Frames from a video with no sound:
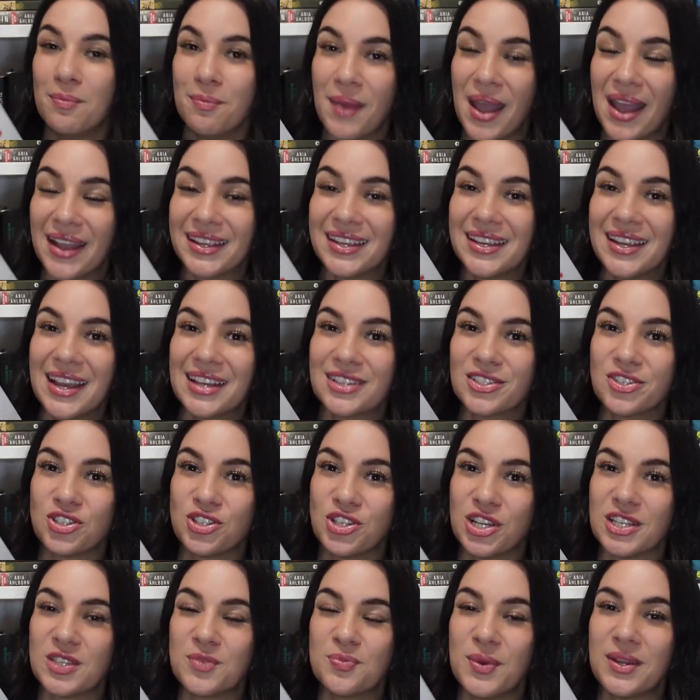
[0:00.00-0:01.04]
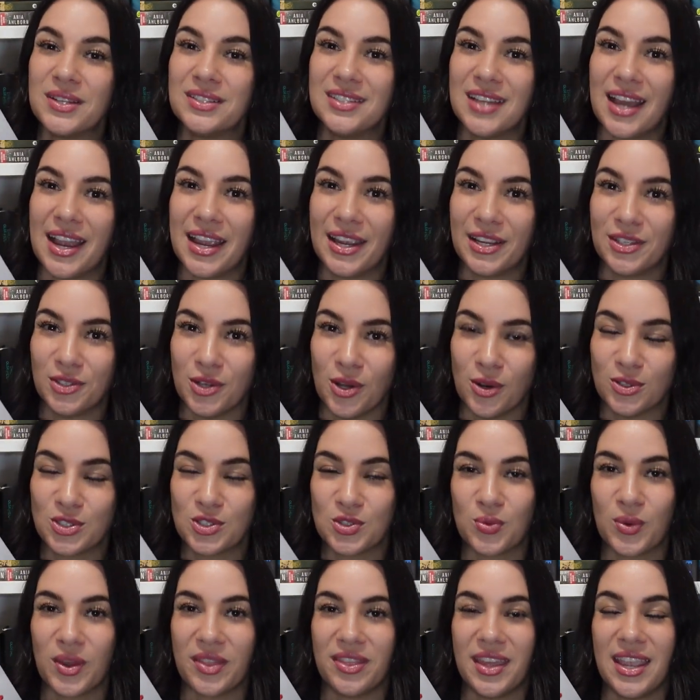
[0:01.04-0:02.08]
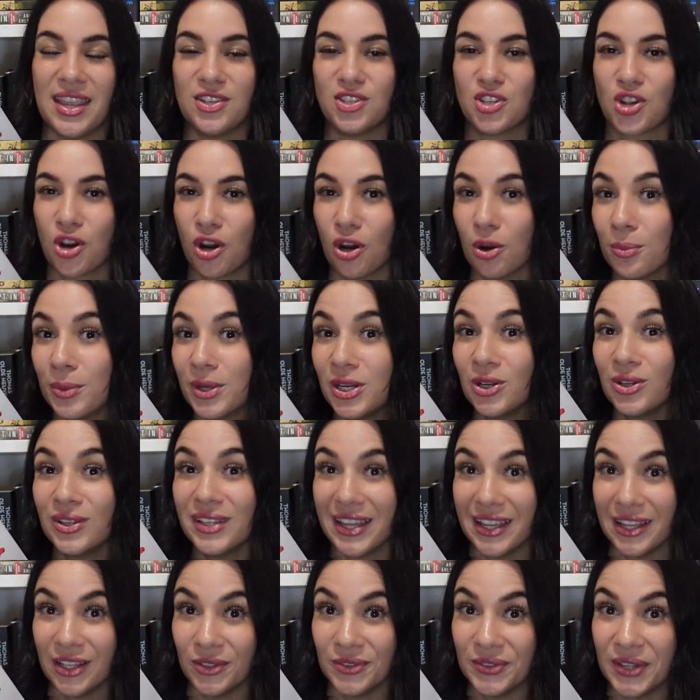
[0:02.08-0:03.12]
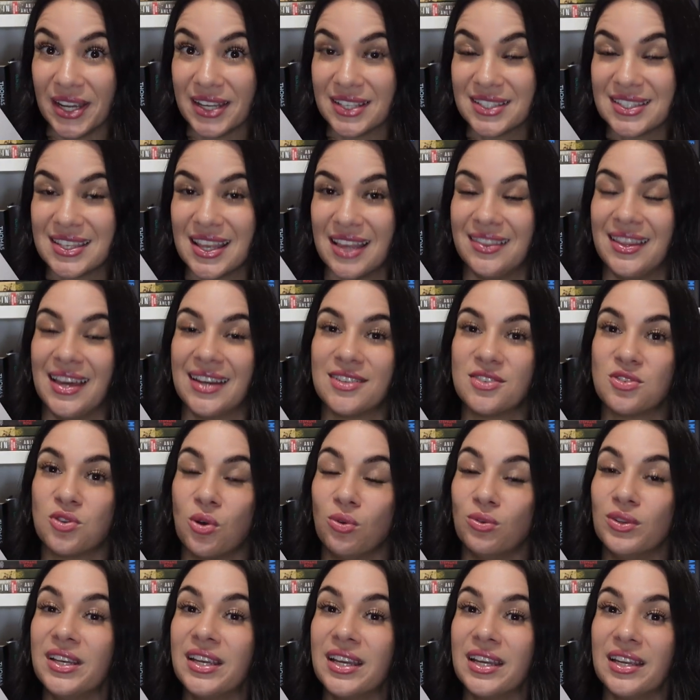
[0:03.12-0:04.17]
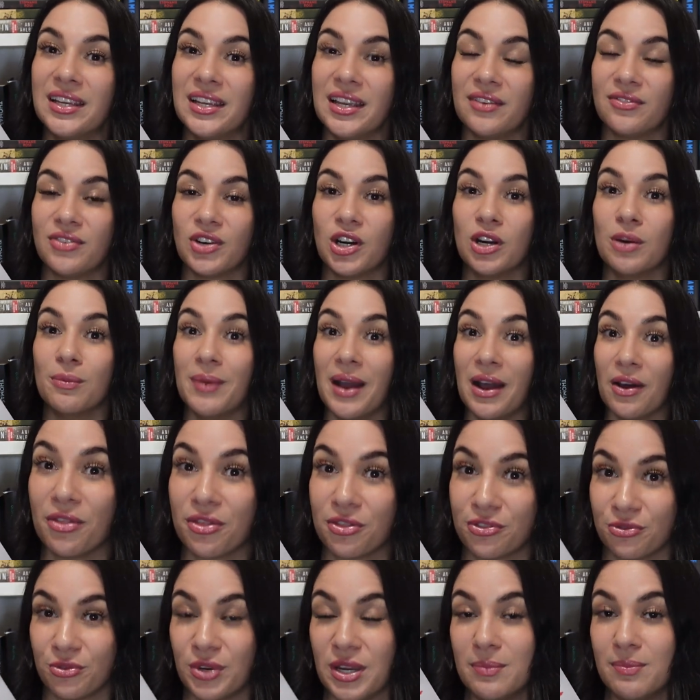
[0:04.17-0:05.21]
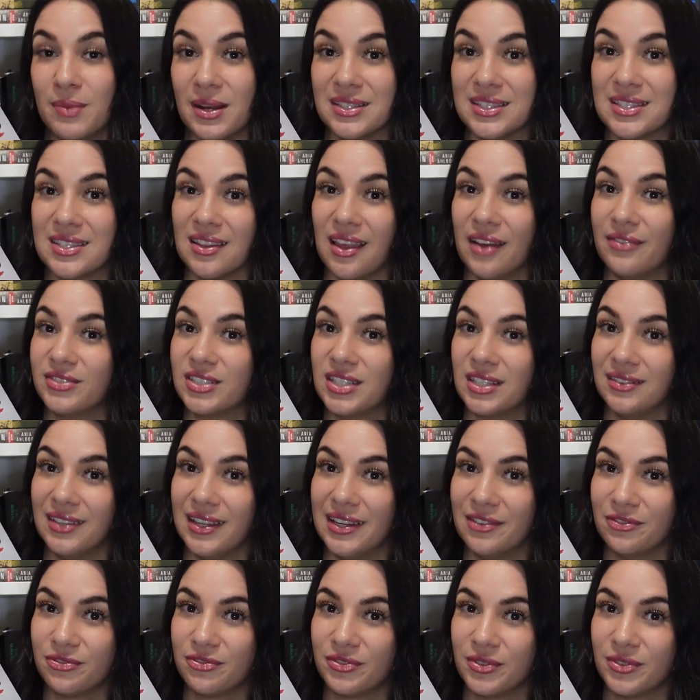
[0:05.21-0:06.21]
Maggie has just been diagnosed with a terminal illness that is only going to give her about 3 months left to live.